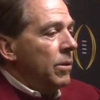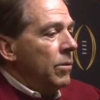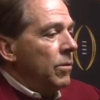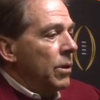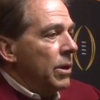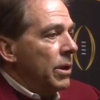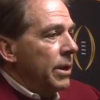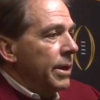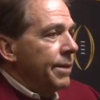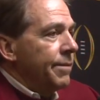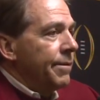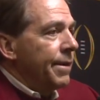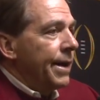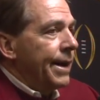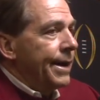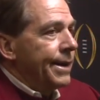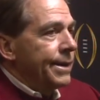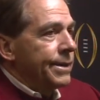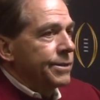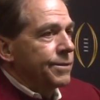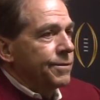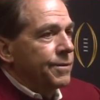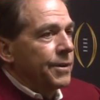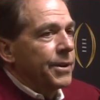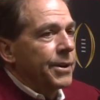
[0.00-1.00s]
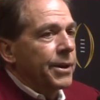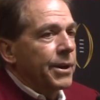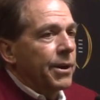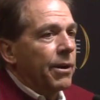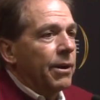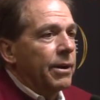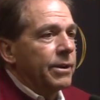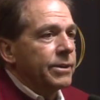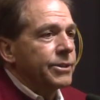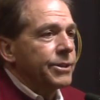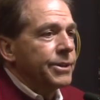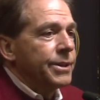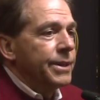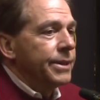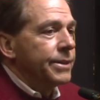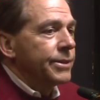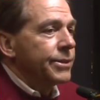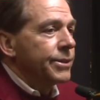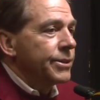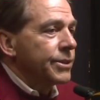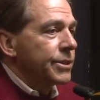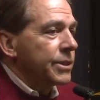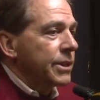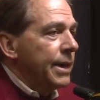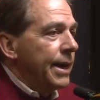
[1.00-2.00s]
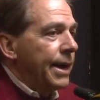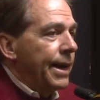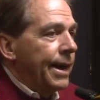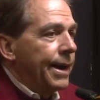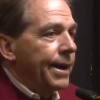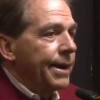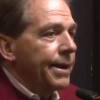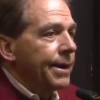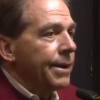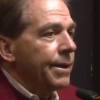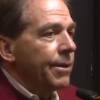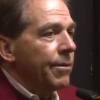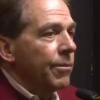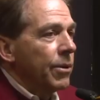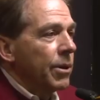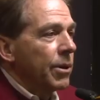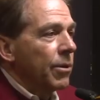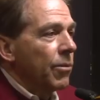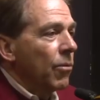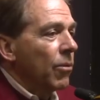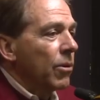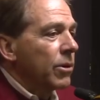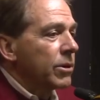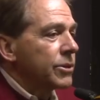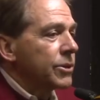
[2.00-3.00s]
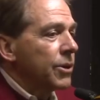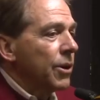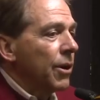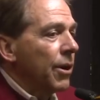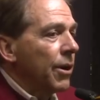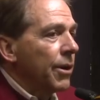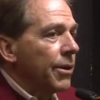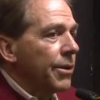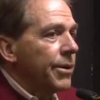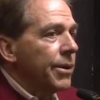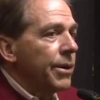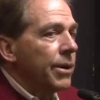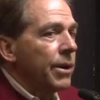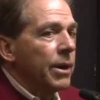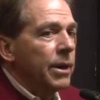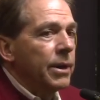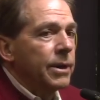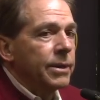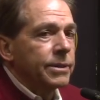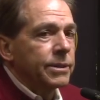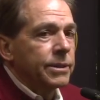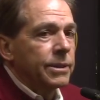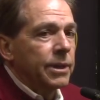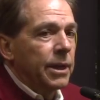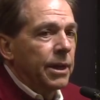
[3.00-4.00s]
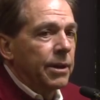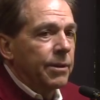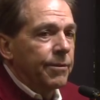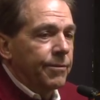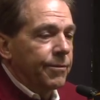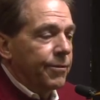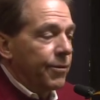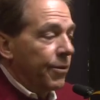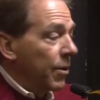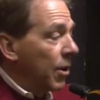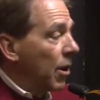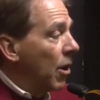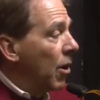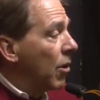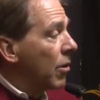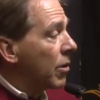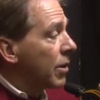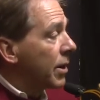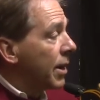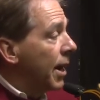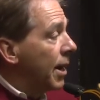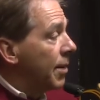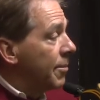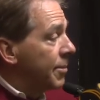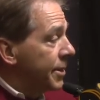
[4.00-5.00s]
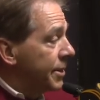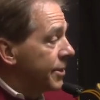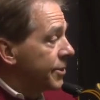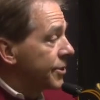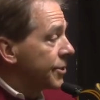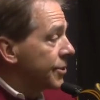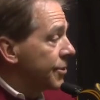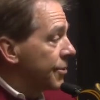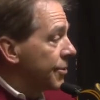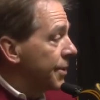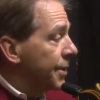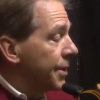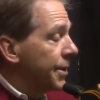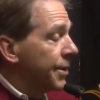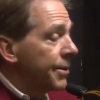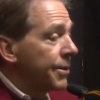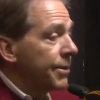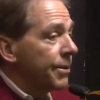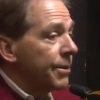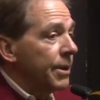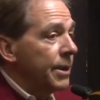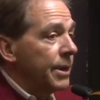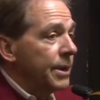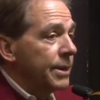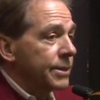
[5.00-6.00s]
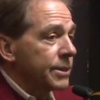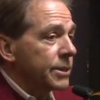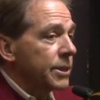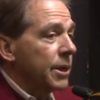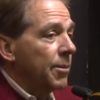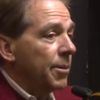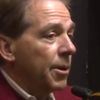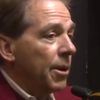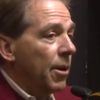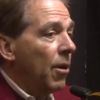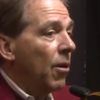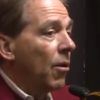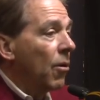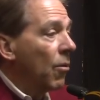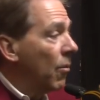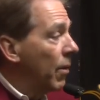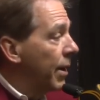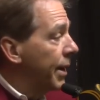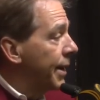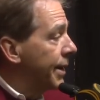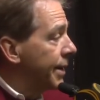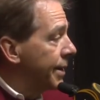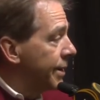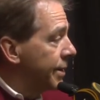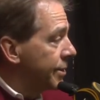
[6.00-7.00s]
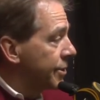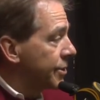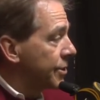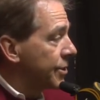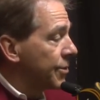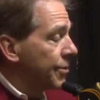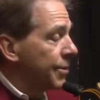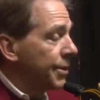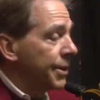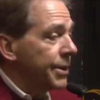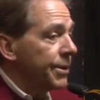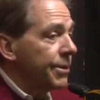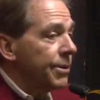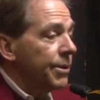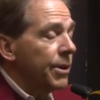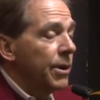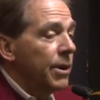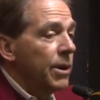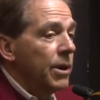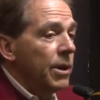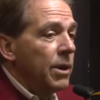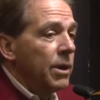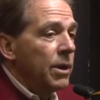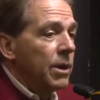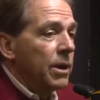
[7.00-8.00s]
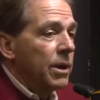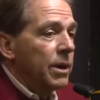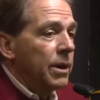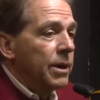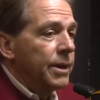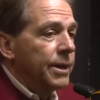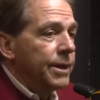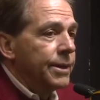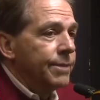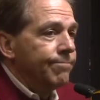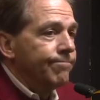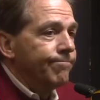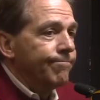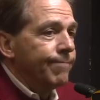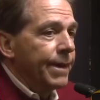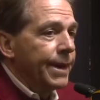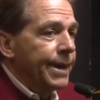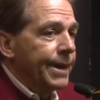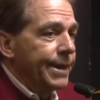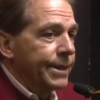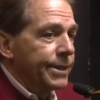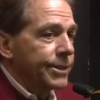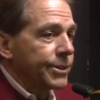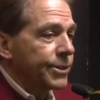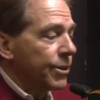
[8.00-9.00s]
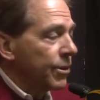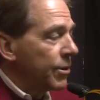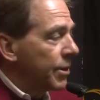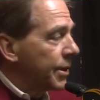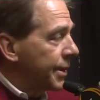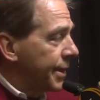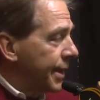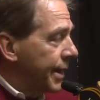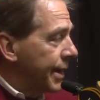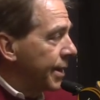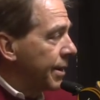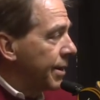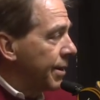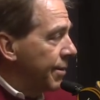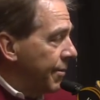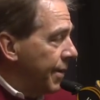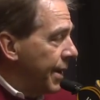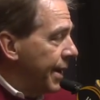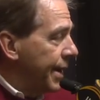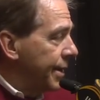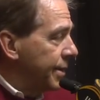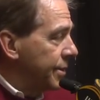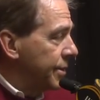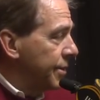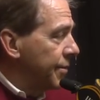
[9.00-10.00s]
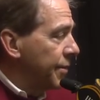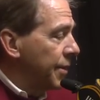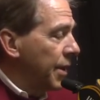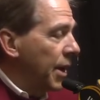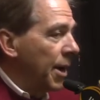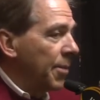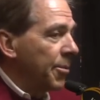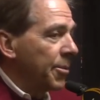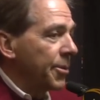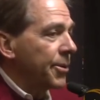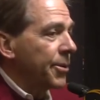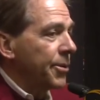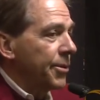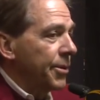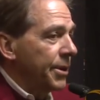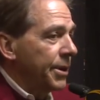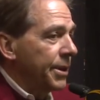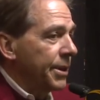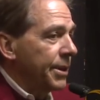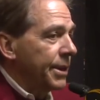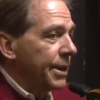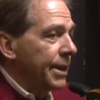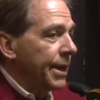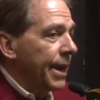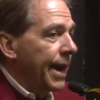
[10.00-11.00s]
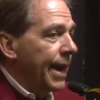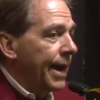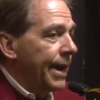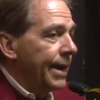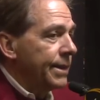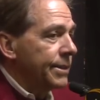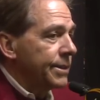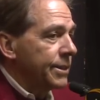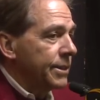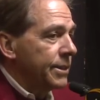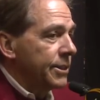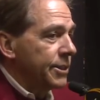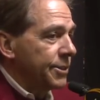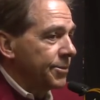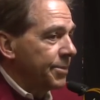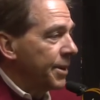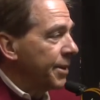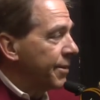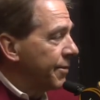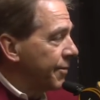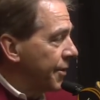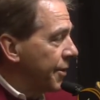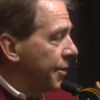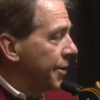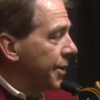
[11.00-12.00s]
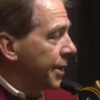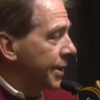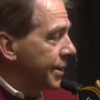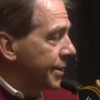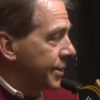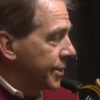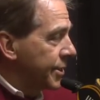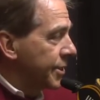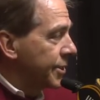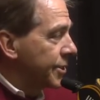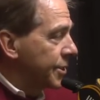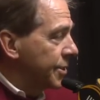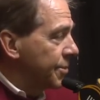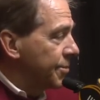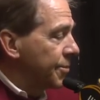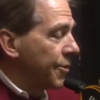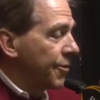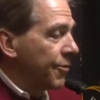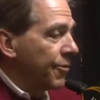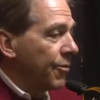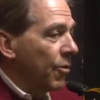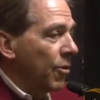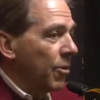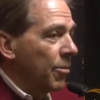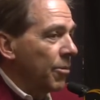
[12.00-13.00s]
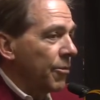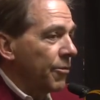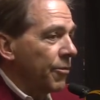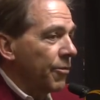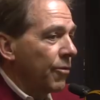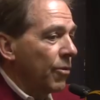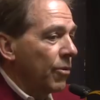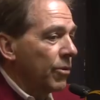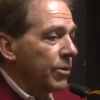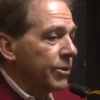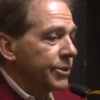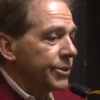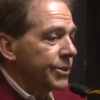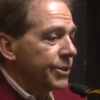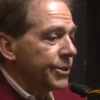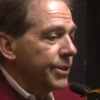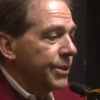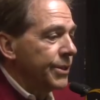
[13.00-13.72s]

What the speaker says: Well, Levi is a very conscientious guy. He really works hard. He's done it for a long time in his career. He's come a long way in his career. And has certainly taken advantage of the opportunity that he has and has been a very consistent performer for us.